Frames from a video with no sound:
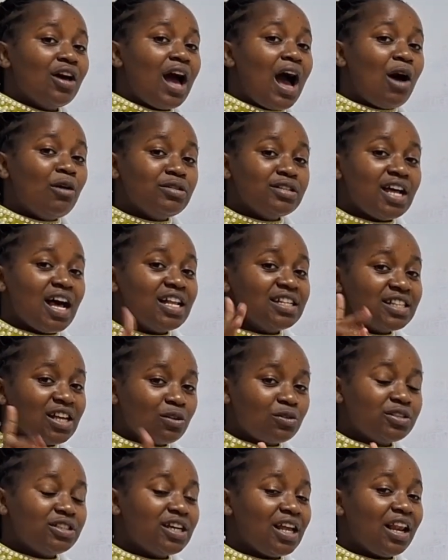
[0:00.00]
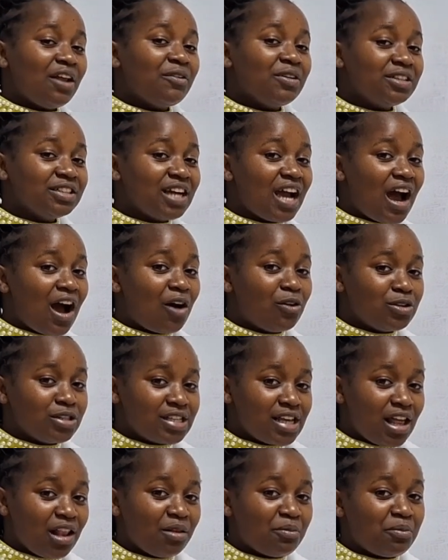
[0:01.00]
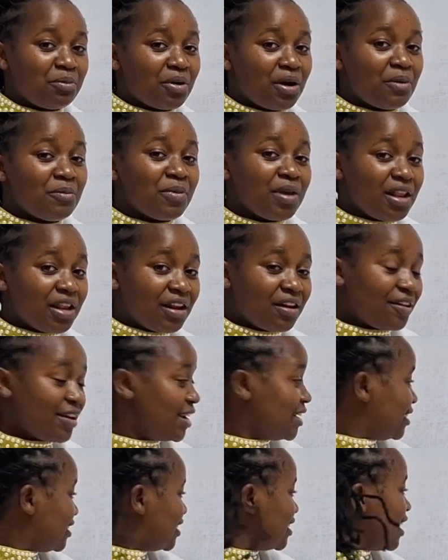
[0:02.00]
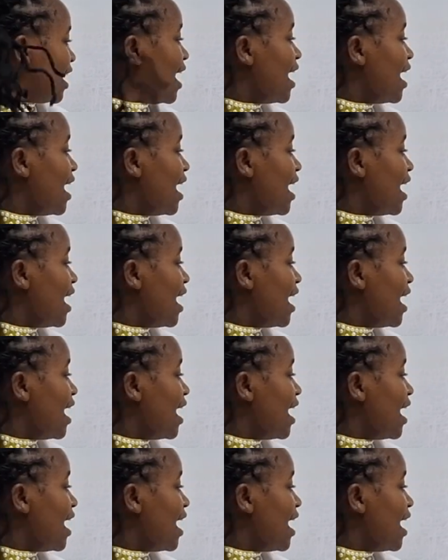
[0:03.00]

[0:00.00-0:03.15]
Hautaanza kuchelewesha house help, meal rent,